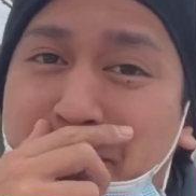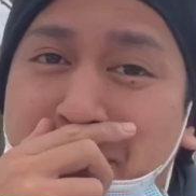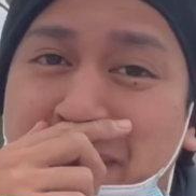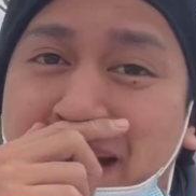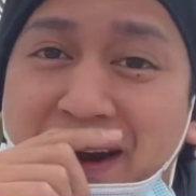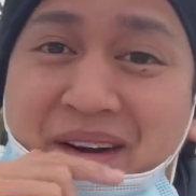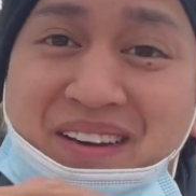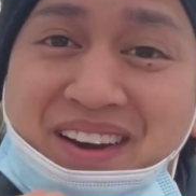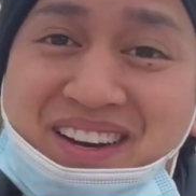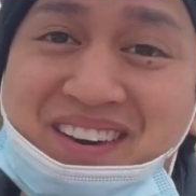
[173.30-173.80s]

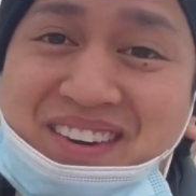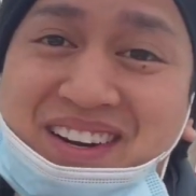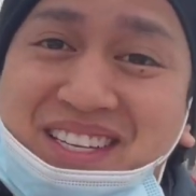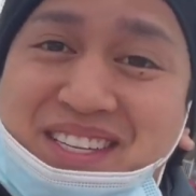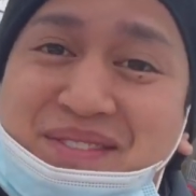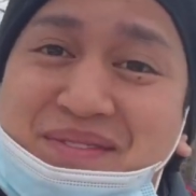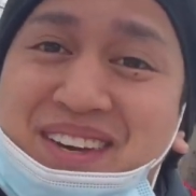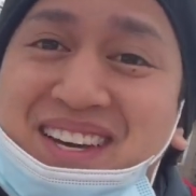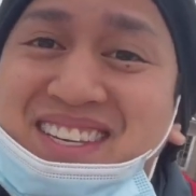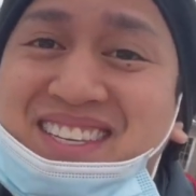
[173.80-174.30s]
Merry
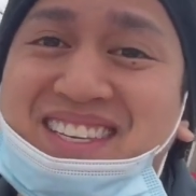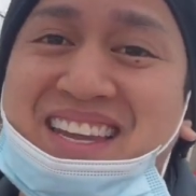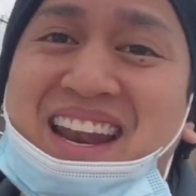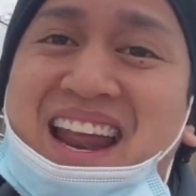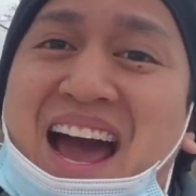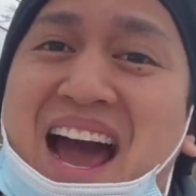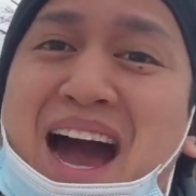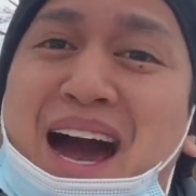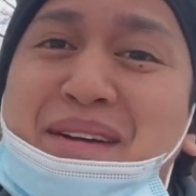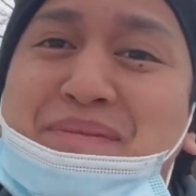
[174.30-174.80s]
Christmas and
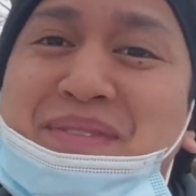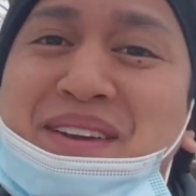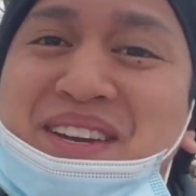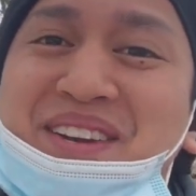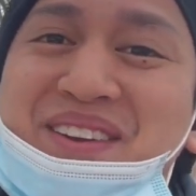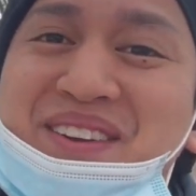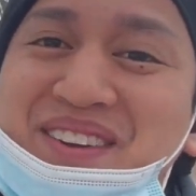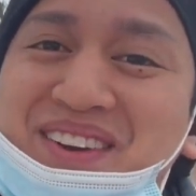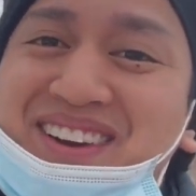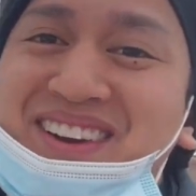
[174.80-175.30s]
Happy
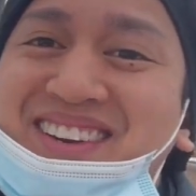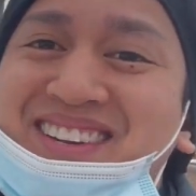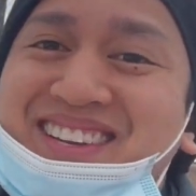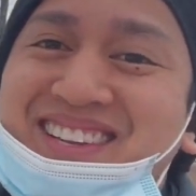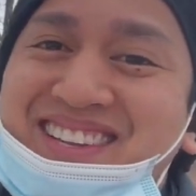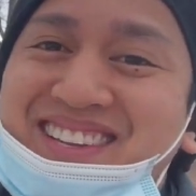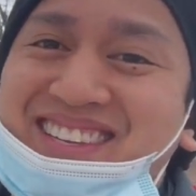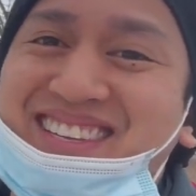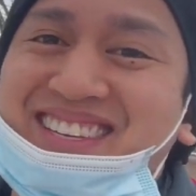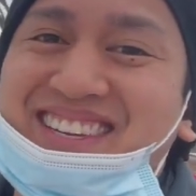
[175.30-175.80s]
New Year to
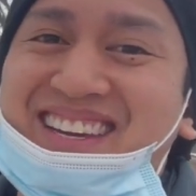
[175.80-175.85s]
this